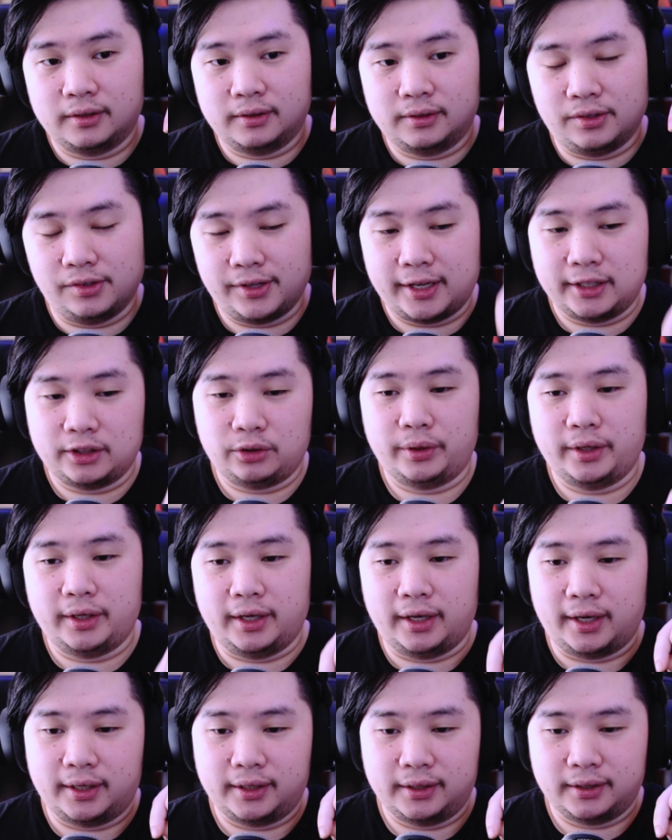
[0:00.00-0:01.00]
That way
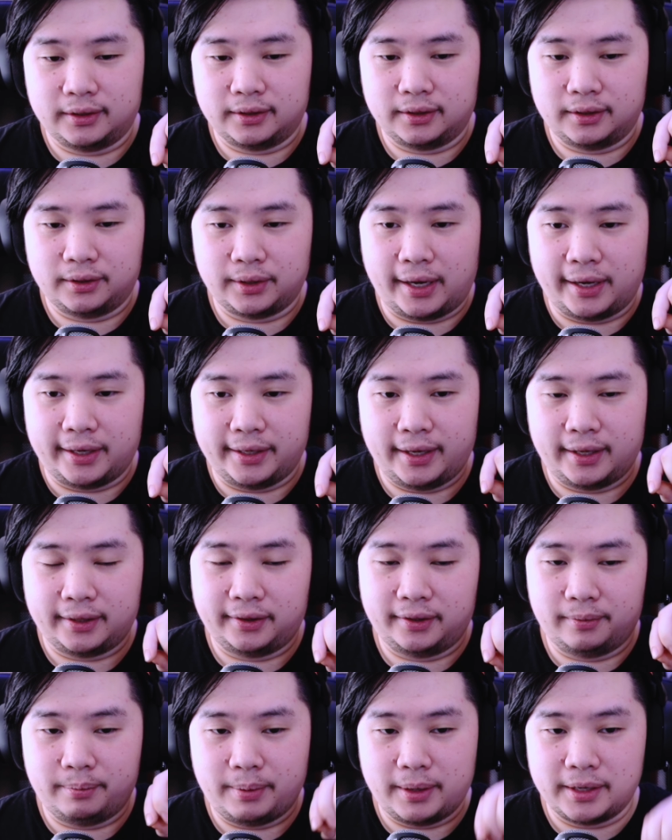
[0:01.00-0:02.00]
I get the
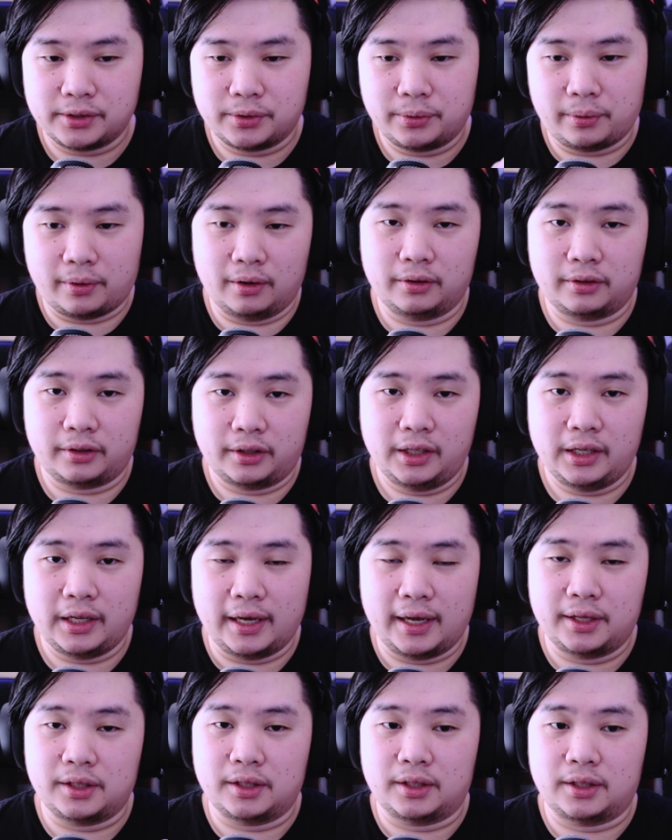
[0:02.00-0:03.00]
best quality,
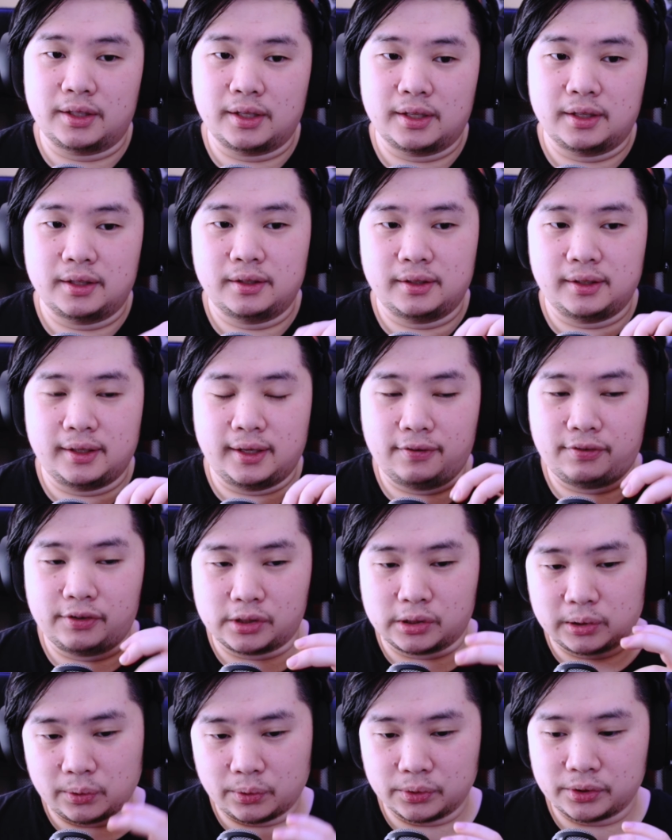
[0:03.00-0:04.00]
and if it's
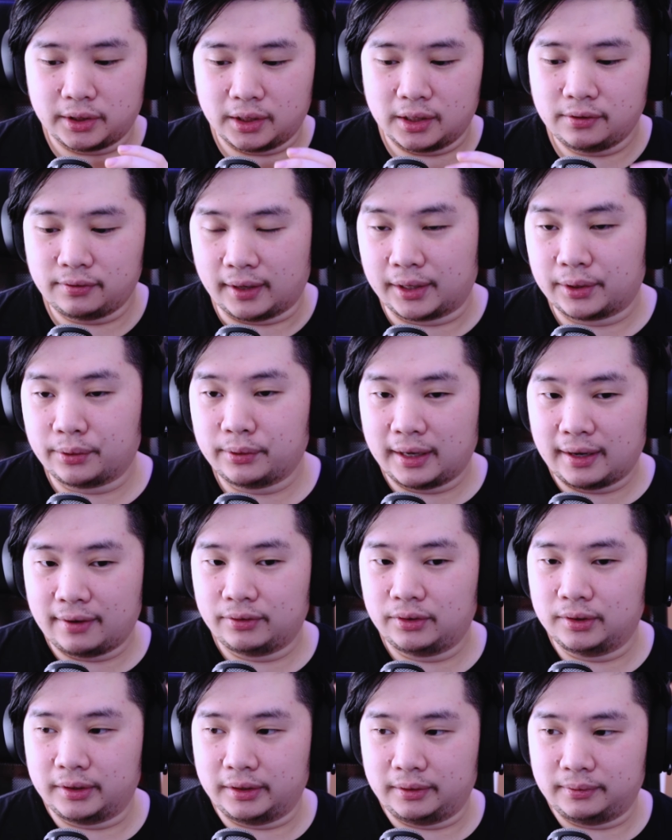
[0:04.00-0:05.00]
close enough, I don't have
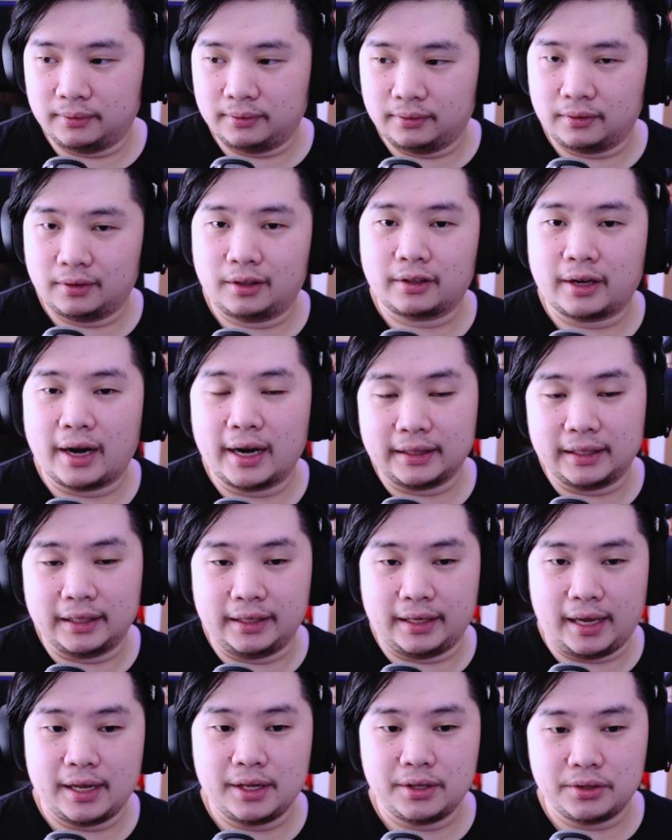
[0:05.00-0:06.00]
to crank the
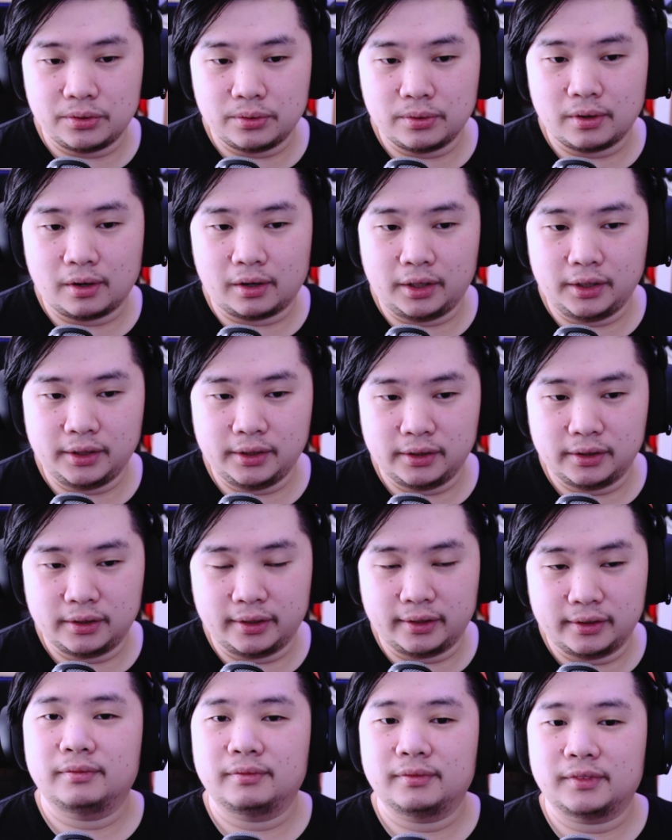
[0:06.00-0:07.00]
gain too hard.
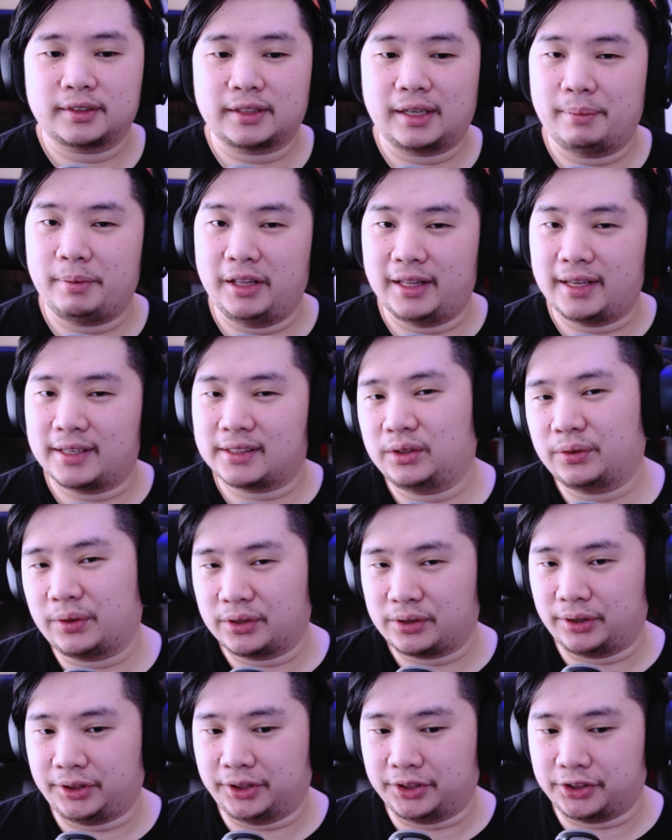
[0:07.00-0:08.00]
There's going to be less noise
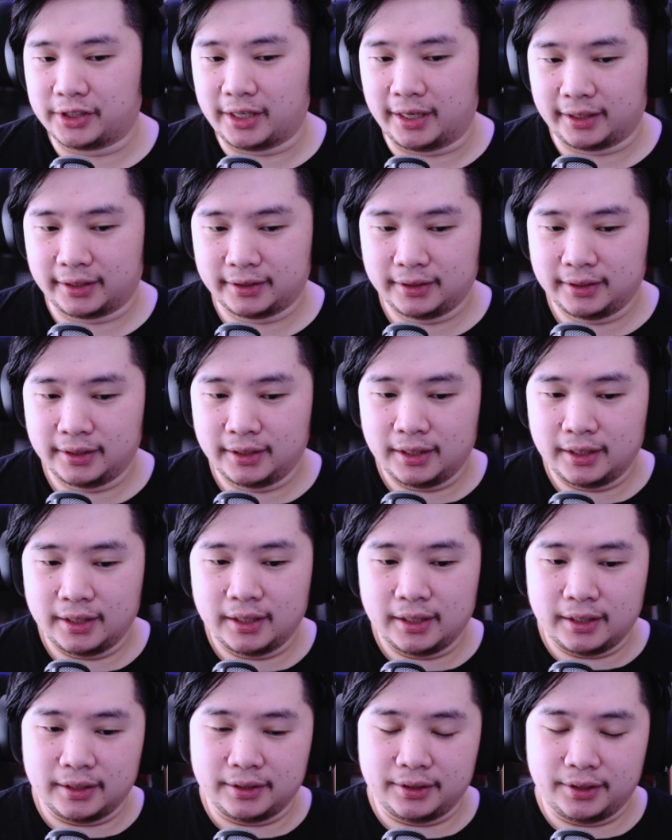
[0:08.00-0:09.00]
on your track.
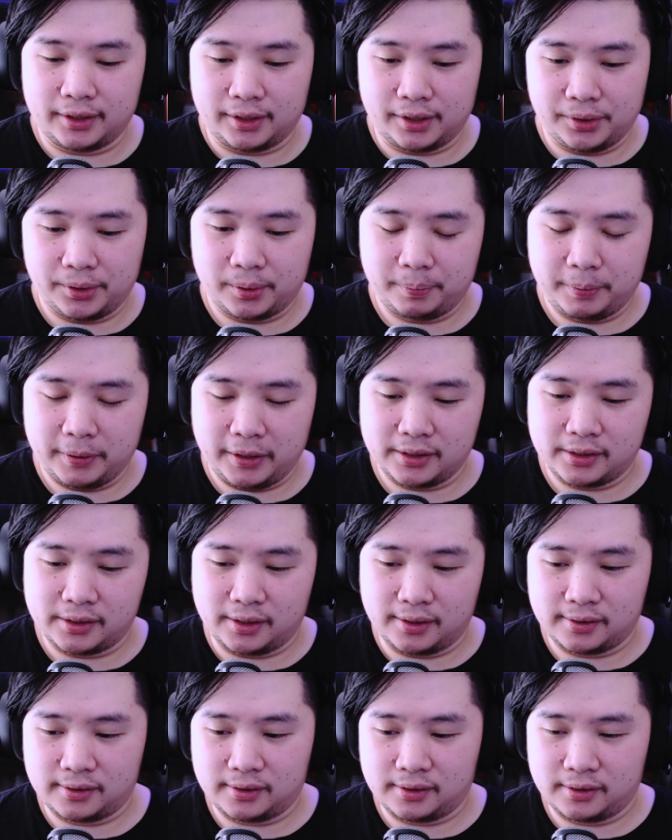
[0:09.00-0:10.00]
The other piece
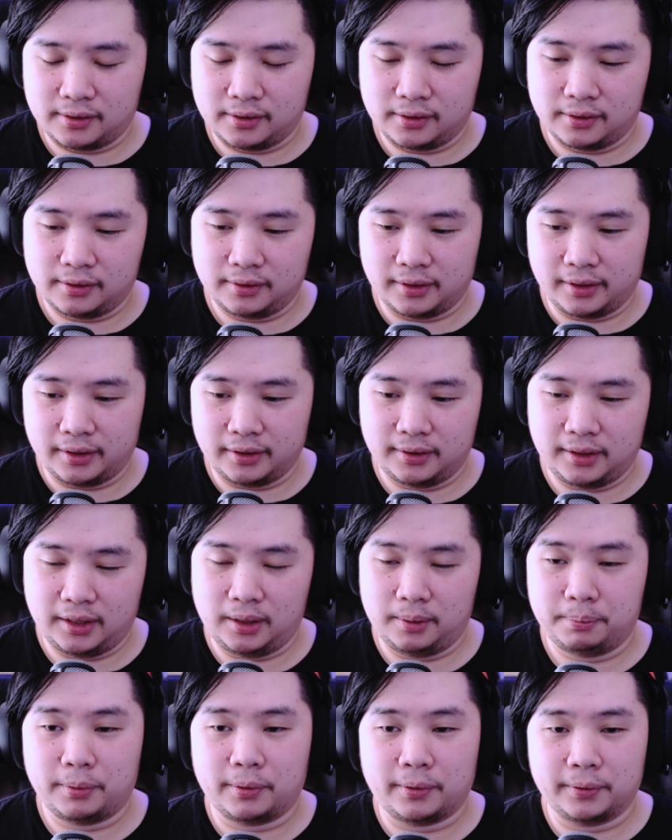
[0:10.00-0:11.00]
is the
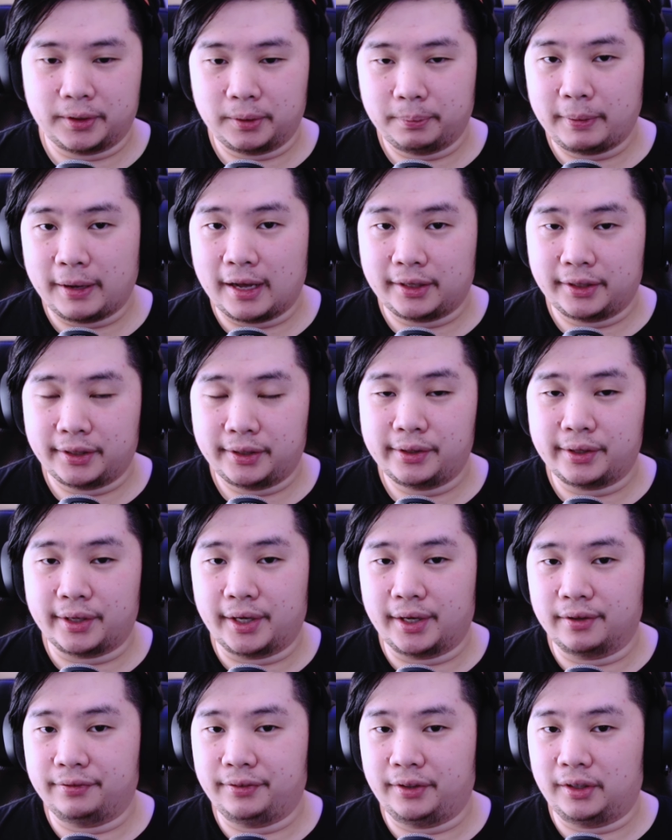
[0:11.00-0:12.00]
polar pattern
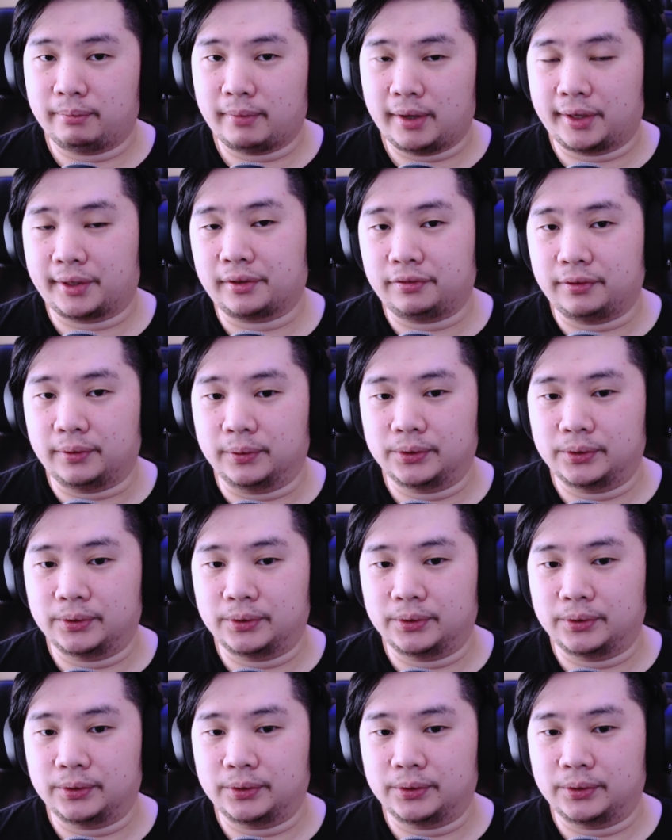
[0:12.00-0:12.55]
of your microphone.